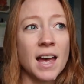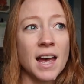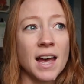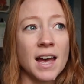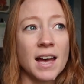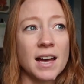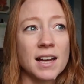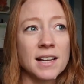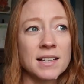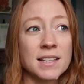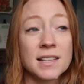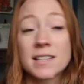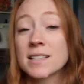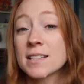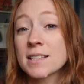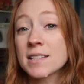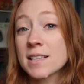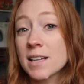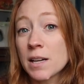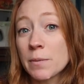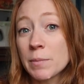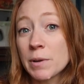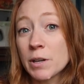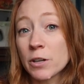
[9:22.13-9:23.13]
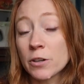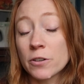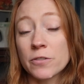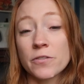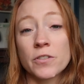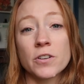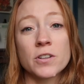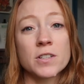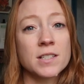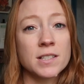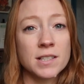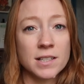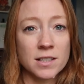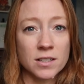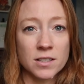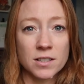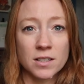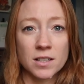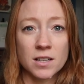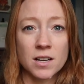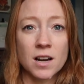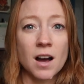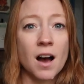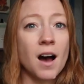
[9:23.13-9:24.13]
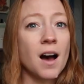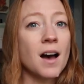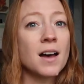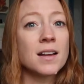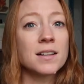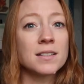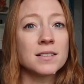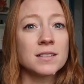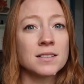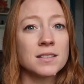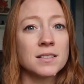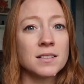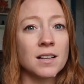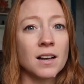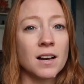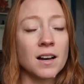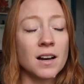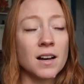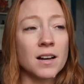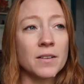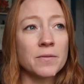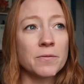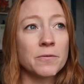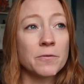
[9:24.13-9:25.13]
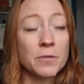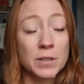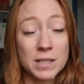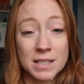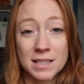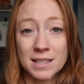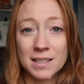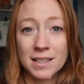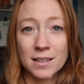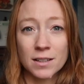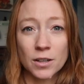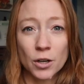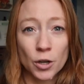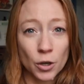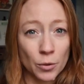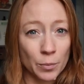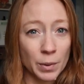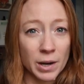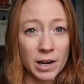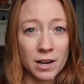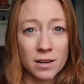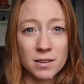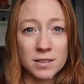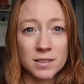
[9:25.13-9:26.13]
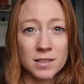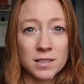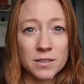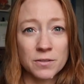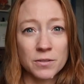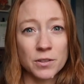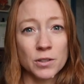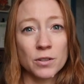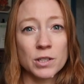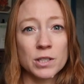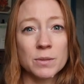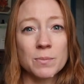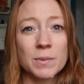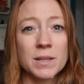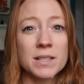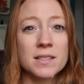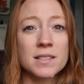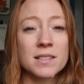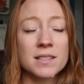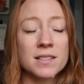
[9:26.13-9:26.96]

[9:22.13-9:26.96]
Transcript: and this is gonna be her first year not Uh, visiting her parents for Christmas.